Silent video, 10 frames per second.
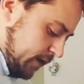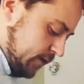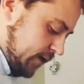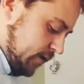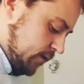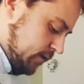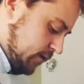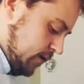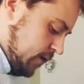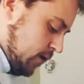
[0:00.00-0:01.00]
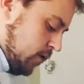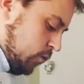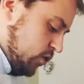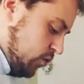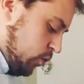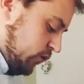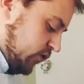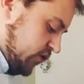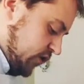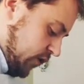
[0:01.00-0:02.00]
Now, what you want
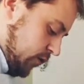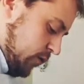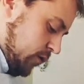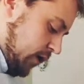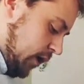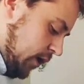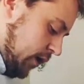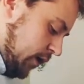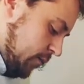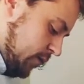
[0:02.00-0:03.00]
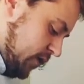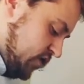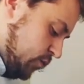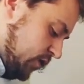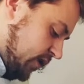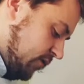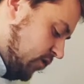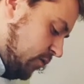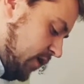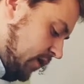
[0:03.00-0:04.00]
to do is you want to give
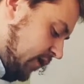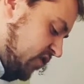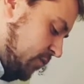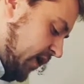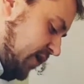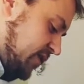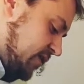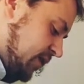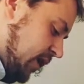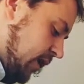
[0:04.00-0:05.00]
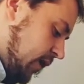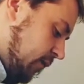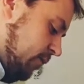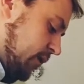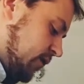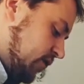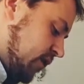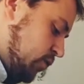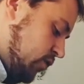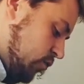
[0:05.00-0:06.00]
them enough space, because
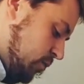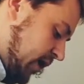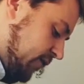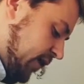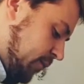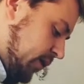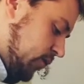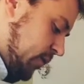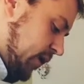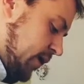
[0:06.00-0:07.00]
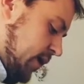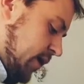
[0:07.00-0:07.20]
they will puff up a little bit.